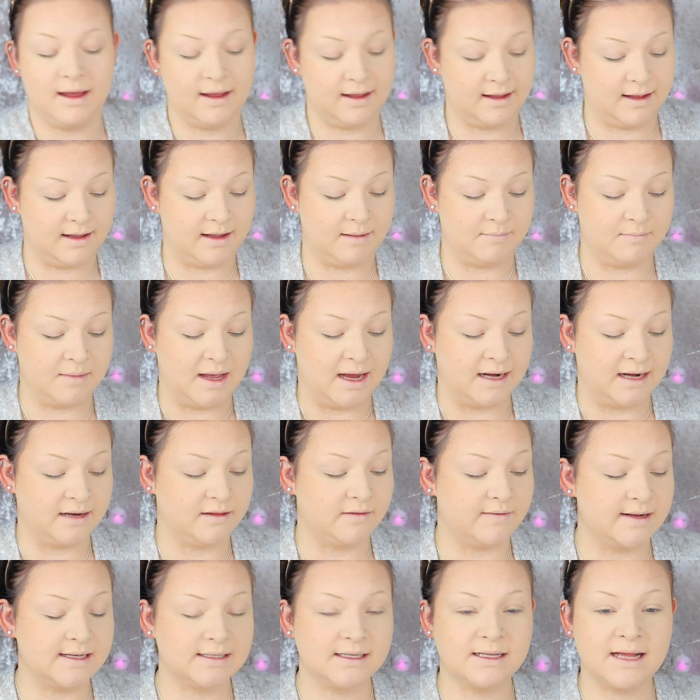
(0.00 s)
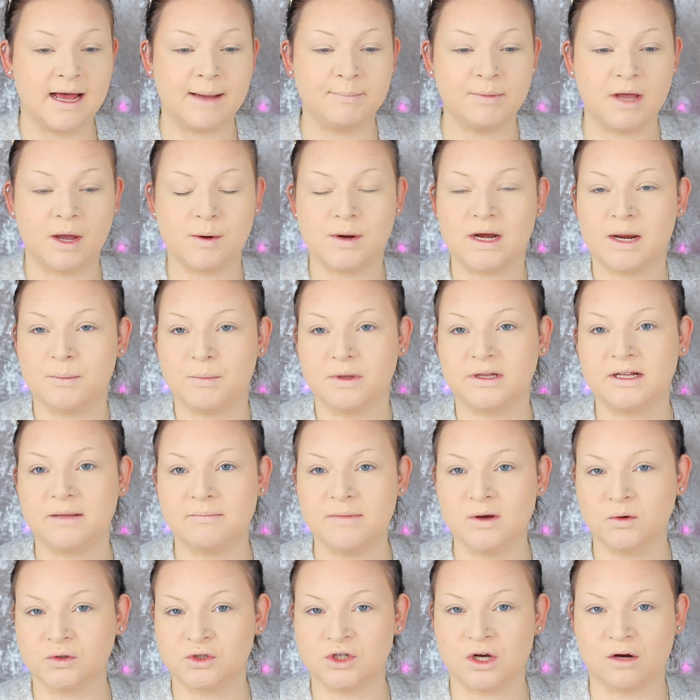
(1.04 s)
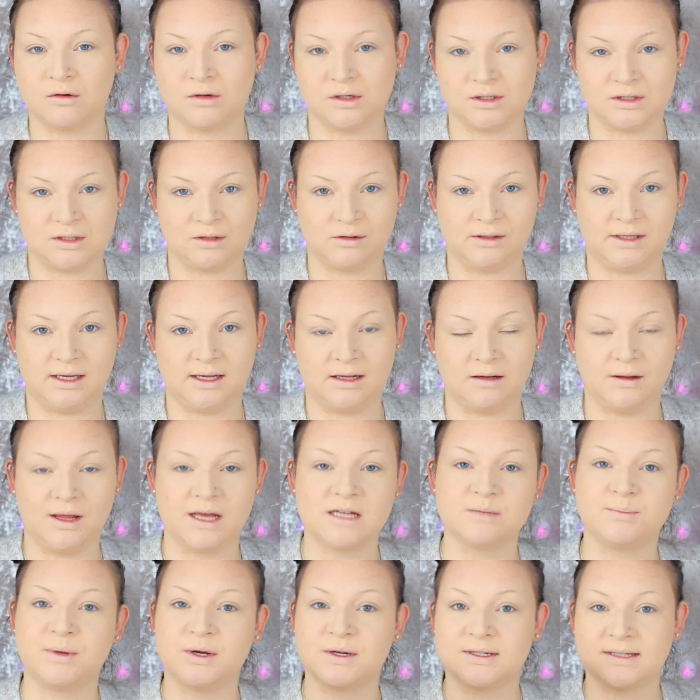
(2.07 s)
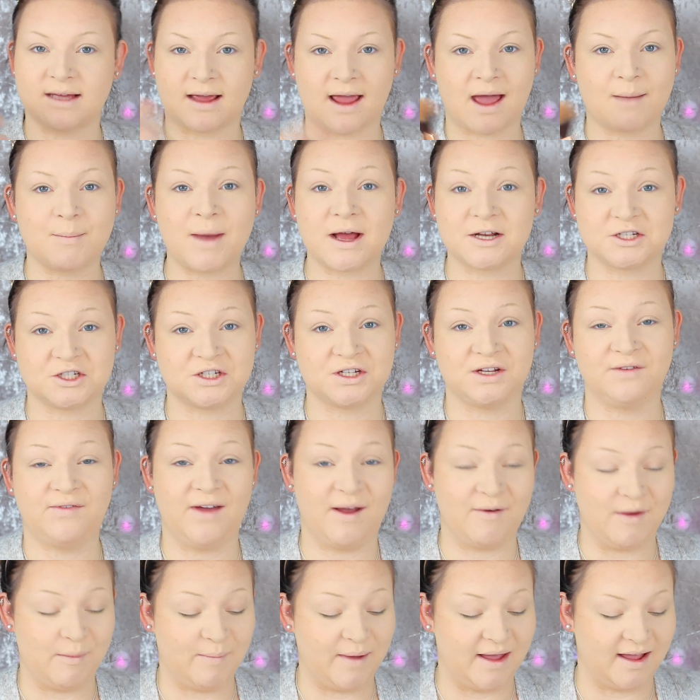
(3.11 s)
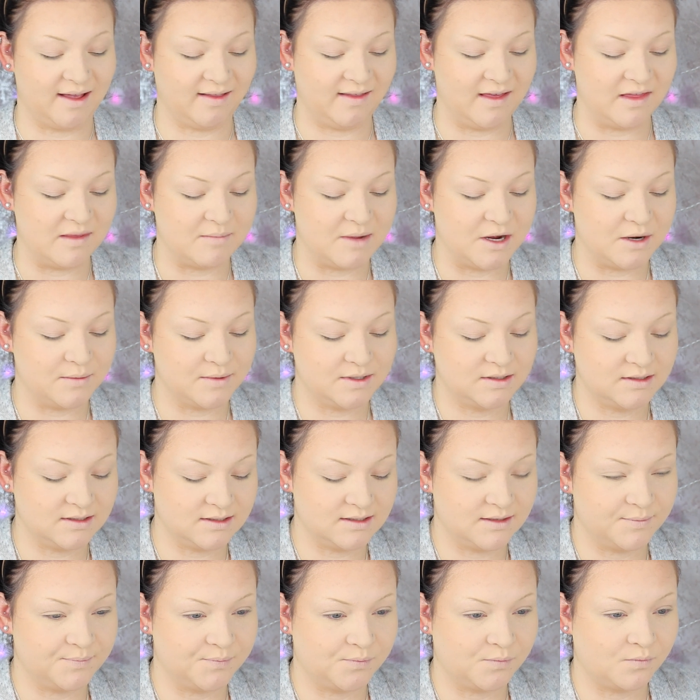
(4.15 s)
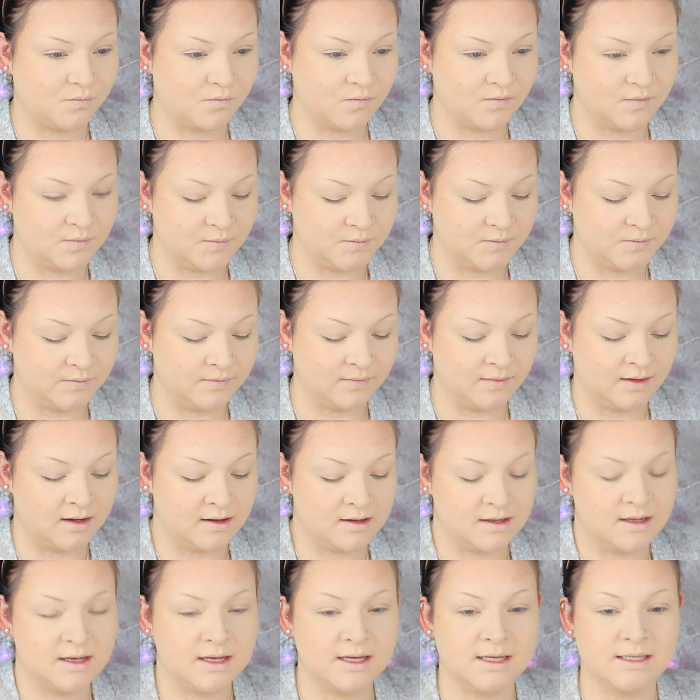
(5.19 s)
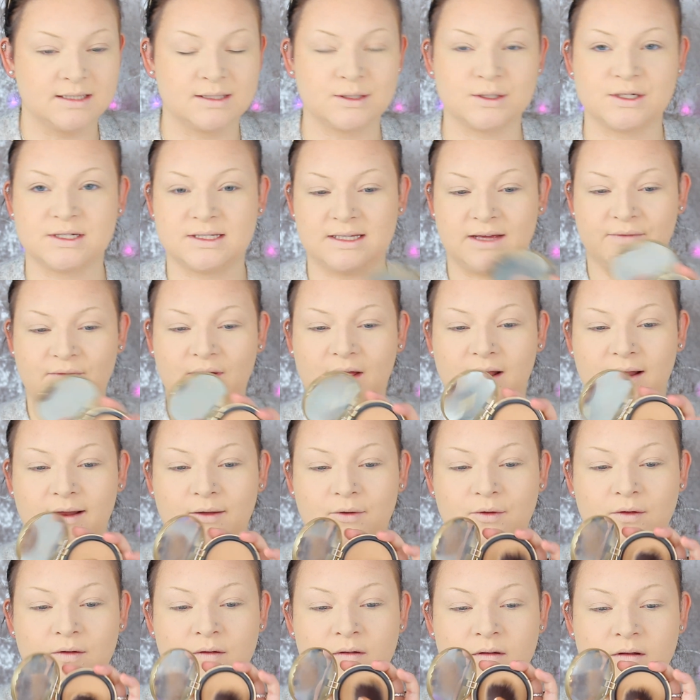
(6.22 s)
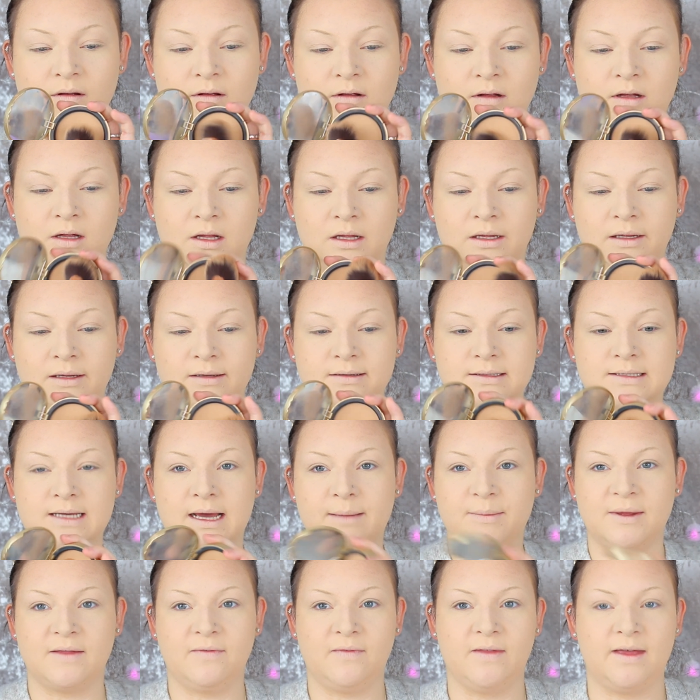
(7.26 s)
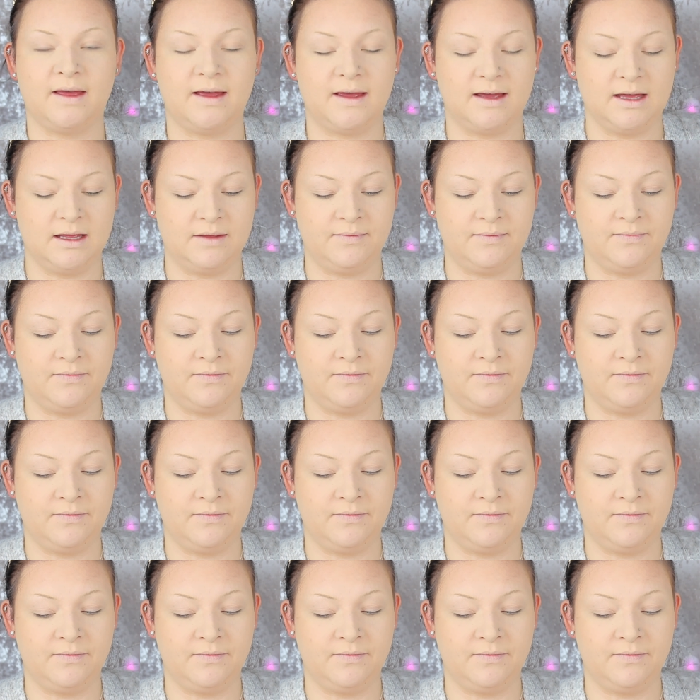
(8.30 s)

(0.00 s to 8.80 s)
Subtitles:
And the reason that I'm going in with the Milk Chocolate Soleil is because I am actually very pale at the moment. So just give it a little dab in there.